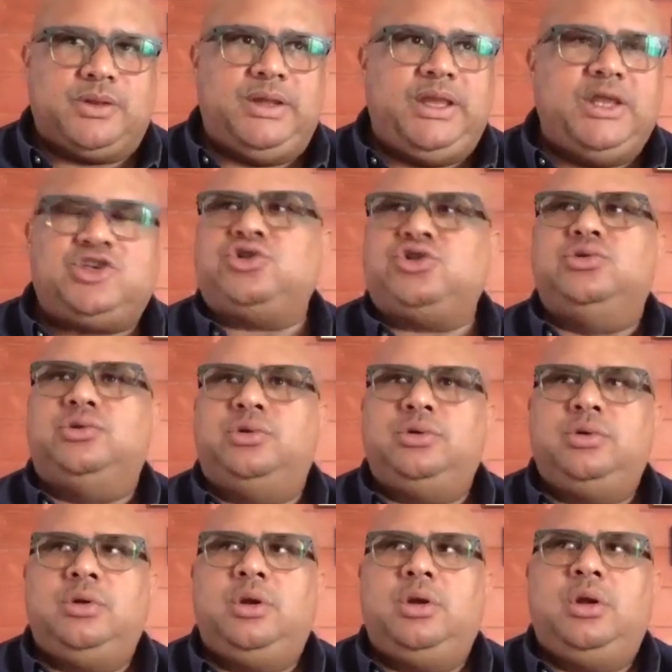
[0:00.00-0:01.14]
issue
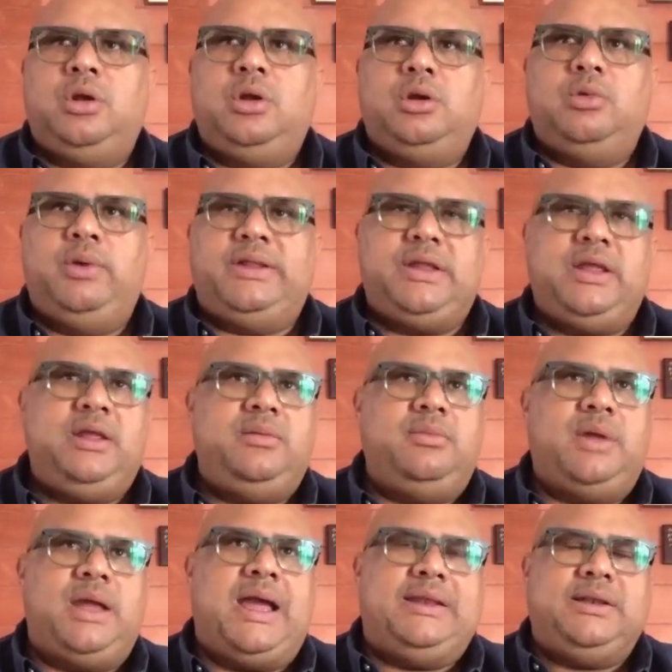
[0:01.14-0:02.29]
with
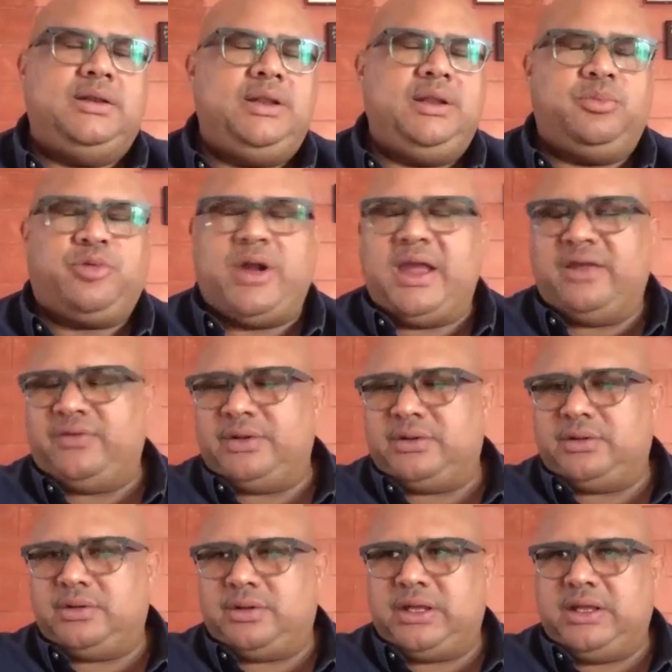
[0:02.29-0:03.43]
him handling private
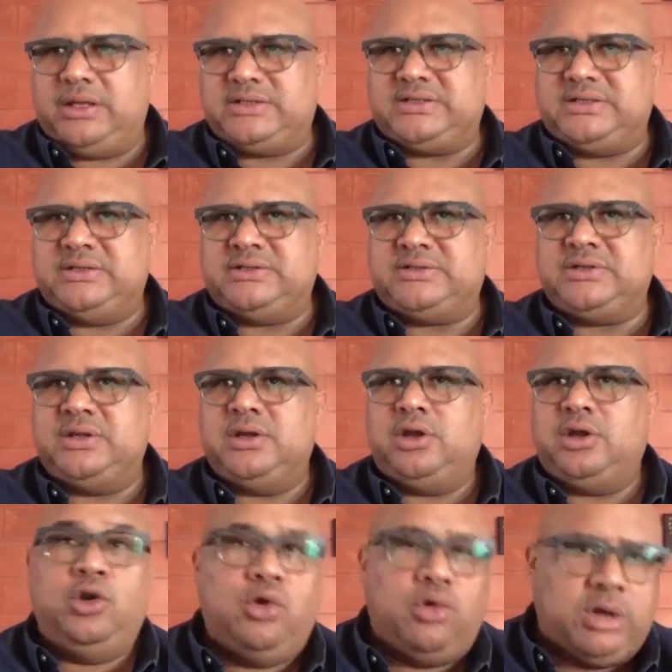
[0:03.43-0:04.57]
cases
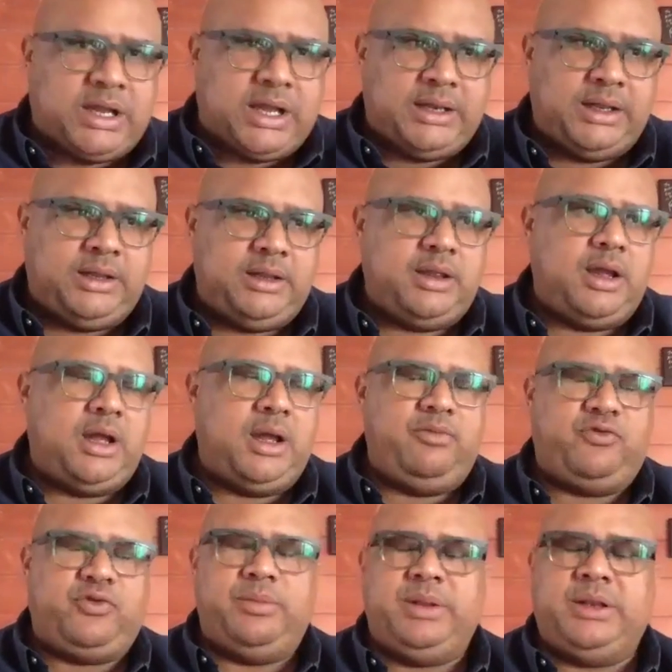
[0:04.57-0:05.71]
locally
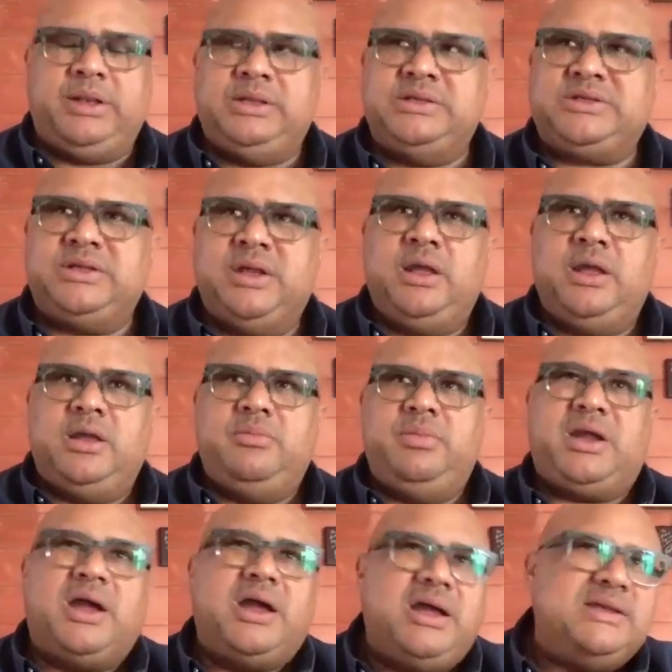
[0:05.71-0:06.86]
for Belize,
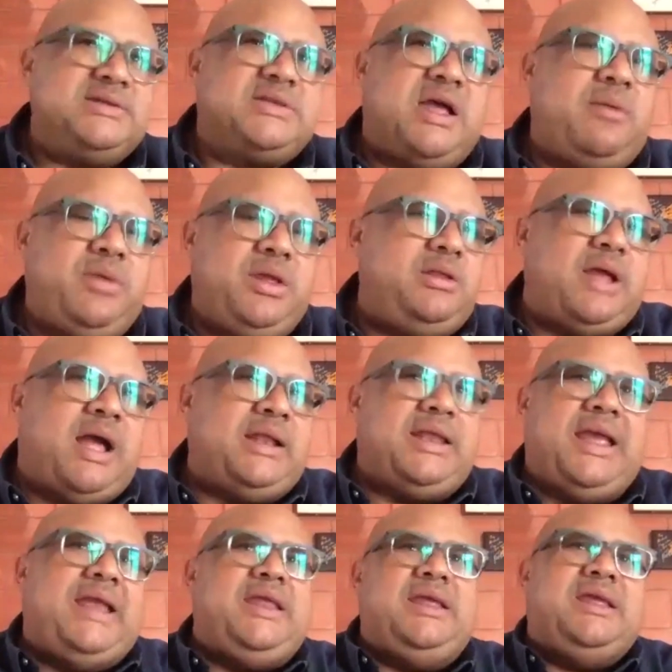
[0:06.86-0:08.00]
because, I mean, at
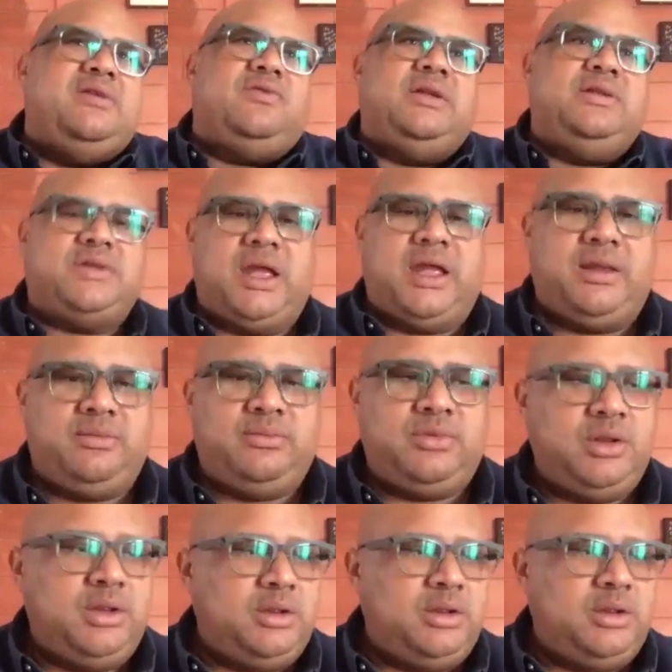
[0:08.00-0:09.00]
any given time,